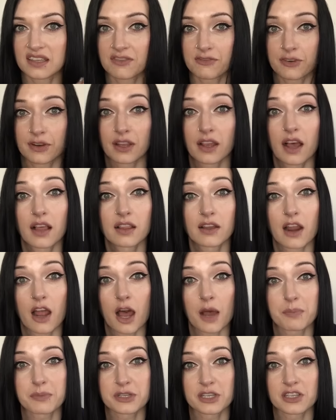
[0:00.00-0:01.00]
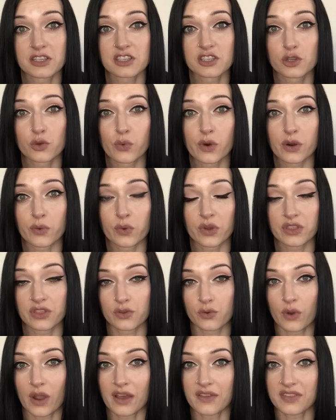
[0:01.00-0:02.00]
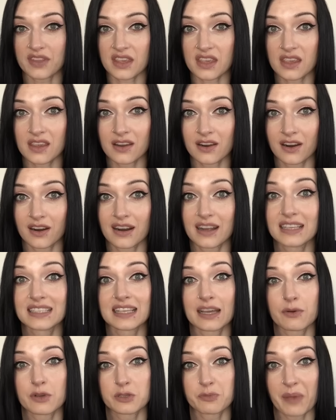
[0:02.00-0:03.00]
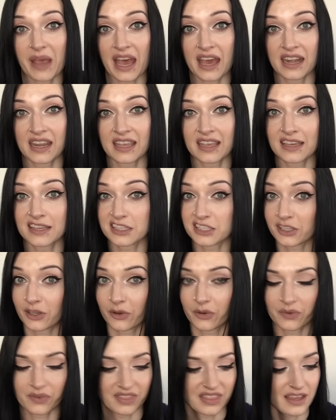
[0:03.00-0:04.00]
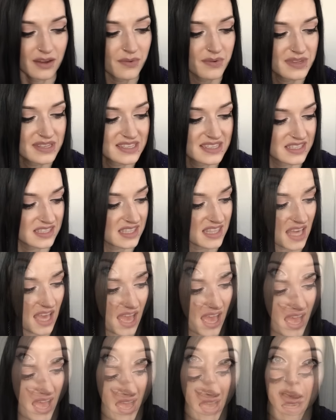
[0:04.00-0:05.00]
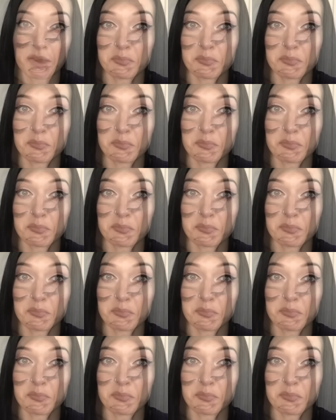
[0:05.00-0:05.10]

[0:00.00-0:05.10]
different color options to work with throughout the year as I was panning it, so there was that.